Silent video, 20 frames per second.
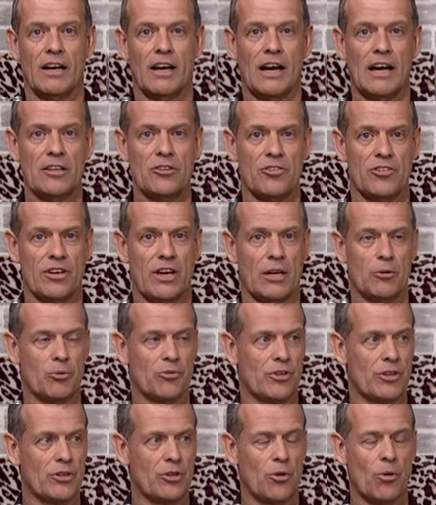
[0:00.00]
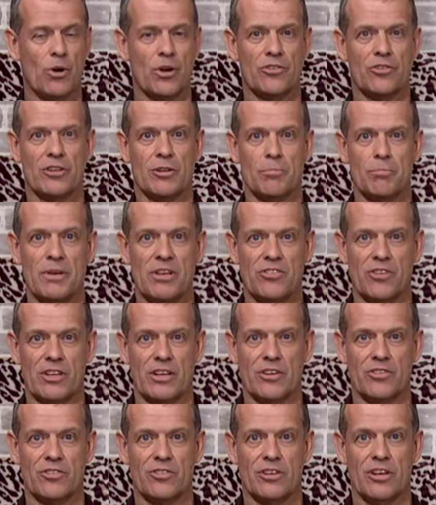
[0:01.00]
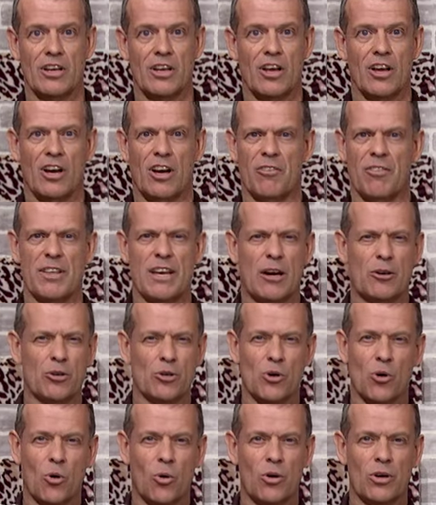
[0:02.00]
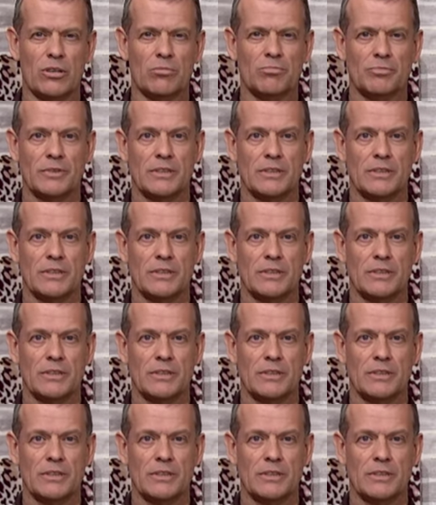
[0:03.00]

Outside was the noise and the busyness of the outer court.